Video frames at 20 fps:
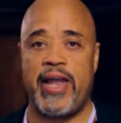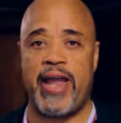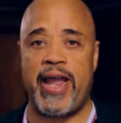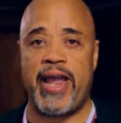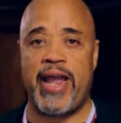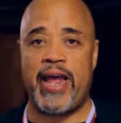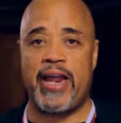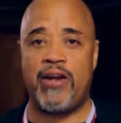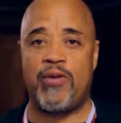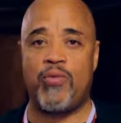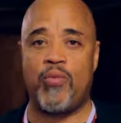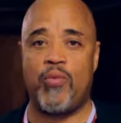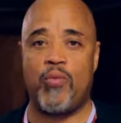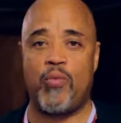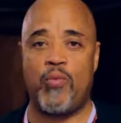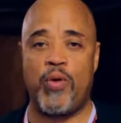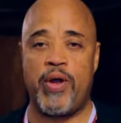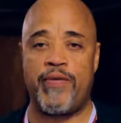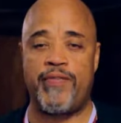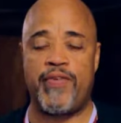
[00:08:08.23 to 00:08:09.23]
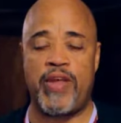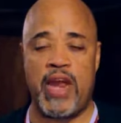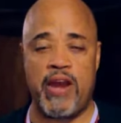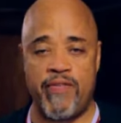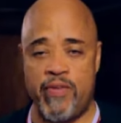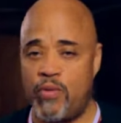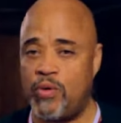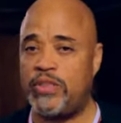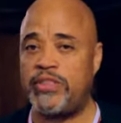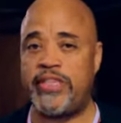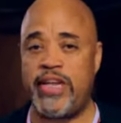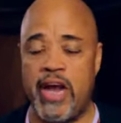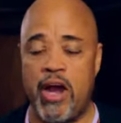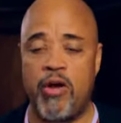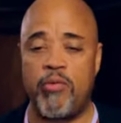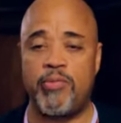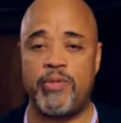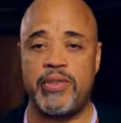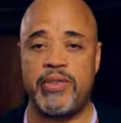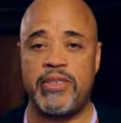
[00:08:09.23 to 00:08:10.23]
And with everyone's
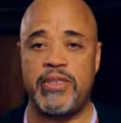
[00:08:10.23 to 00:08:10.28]
help,